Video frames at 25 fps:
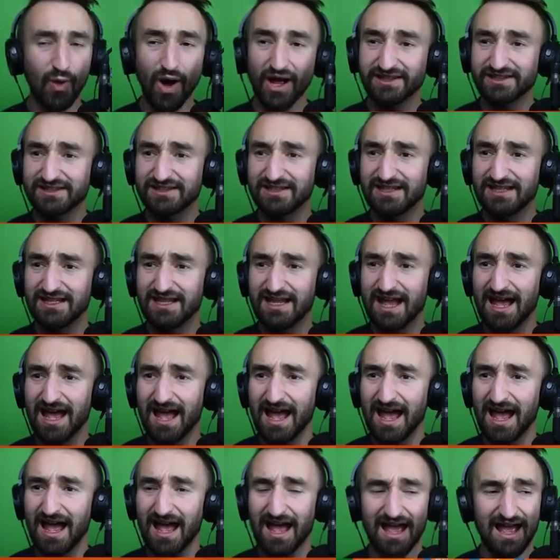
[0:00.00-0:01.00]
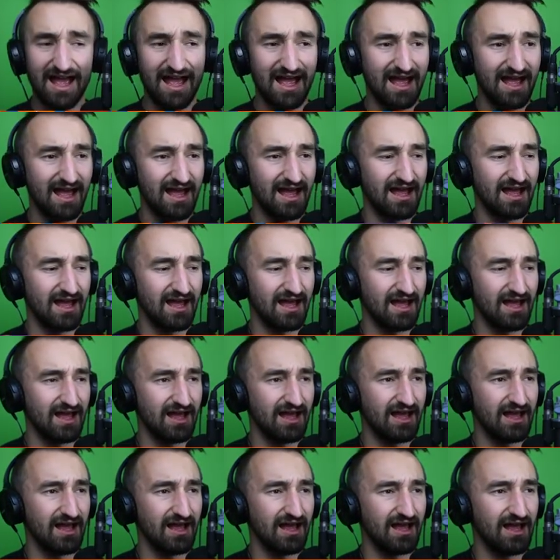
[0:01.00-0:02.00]
got that. If we do it at the same
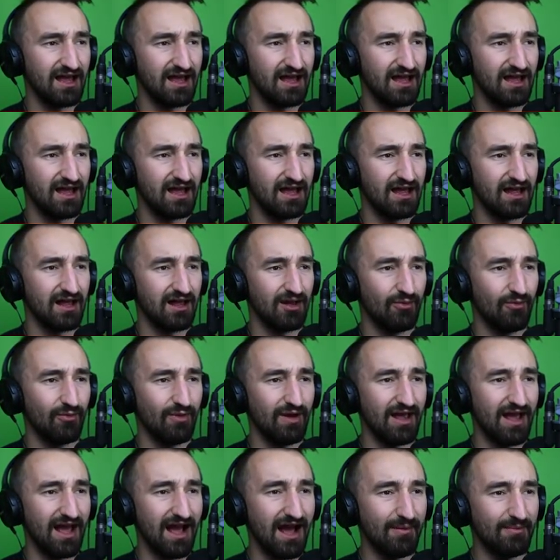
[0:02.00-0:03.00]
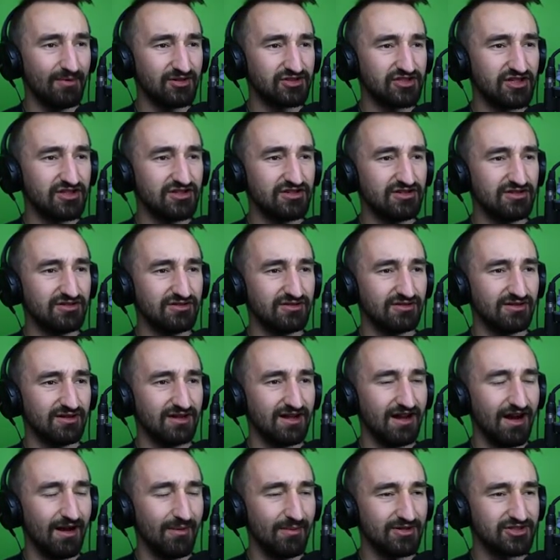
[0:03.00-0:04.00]
time. Wait, how much did you?
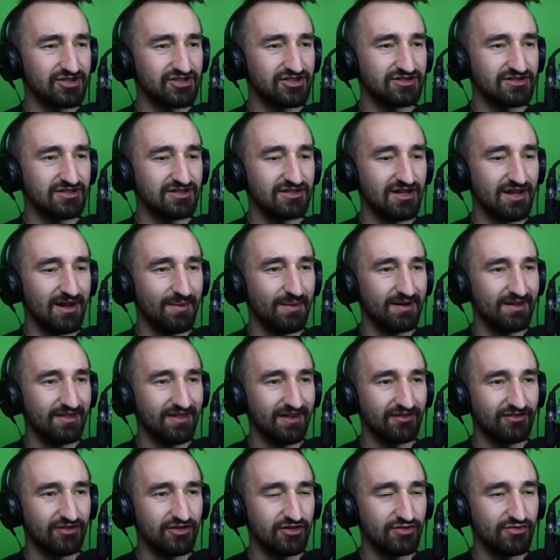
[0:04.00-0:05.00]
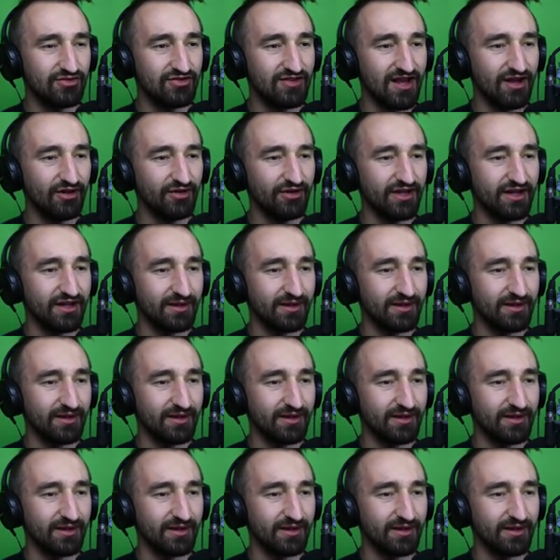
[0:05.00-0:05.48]
How many things did you sell